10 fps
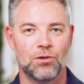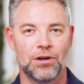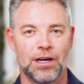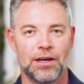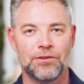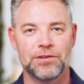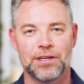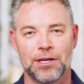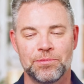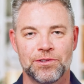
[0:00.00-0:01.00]
or other
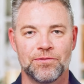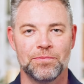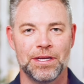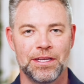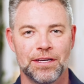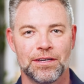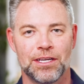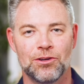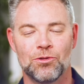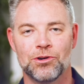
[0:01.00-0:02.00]
types of media
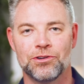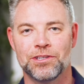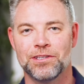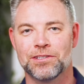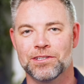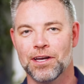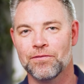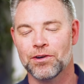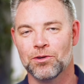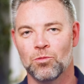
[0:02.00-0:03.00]
in order to
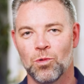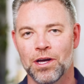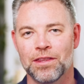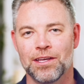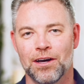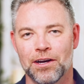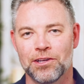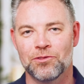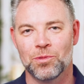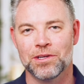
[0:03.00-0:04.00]
discover what the
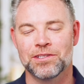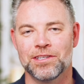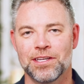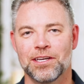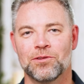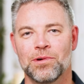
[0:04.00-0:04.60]
audience wants to take